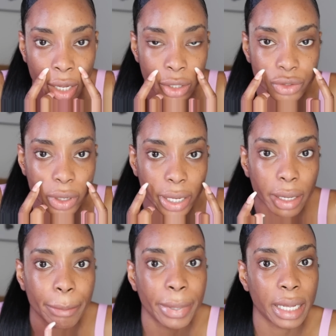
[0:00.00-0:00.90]
so I
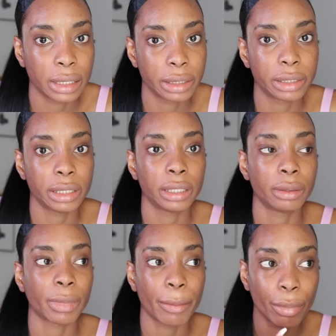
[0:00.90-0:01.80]
can barely
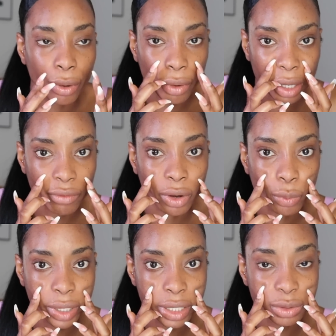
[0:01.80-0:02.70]
see my pore area
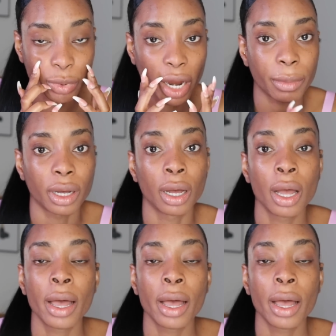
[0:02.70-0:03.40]
with this primer.